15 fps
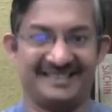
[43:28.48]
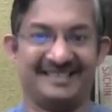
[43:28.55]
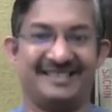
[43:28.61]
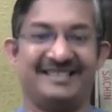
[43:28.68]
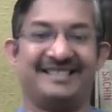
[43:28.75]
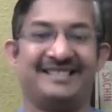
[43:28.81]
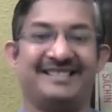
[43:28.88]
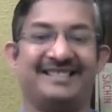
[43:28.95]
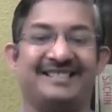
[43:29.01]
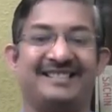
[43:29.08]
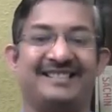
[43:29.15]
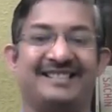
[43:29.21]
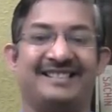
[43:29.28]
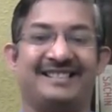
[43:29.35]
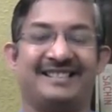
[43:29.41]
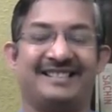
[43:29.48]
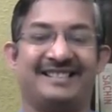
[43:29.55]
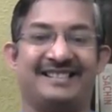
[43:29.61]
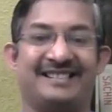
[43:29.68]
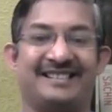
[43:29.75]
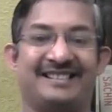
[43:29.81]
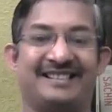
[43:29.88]

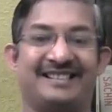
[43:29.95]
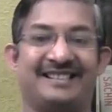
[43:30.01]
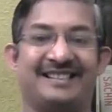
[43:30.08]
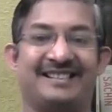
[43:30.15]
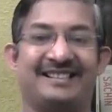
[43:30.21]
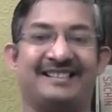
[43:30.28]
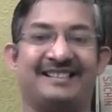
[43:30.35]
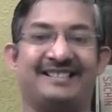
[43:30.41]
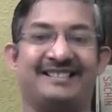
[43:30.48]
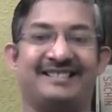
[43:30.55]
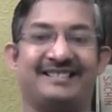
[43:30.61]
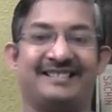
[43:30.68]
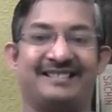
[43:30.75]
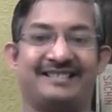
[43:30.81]
No words are spoken by the person on screen.